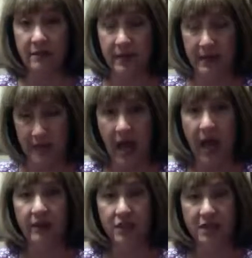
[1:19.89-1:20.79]
in
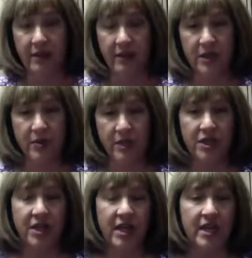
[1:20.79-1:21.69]
college and elementary
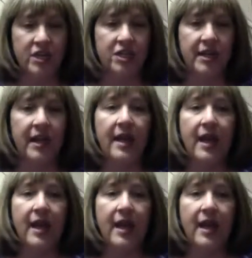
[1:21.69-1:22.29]
education,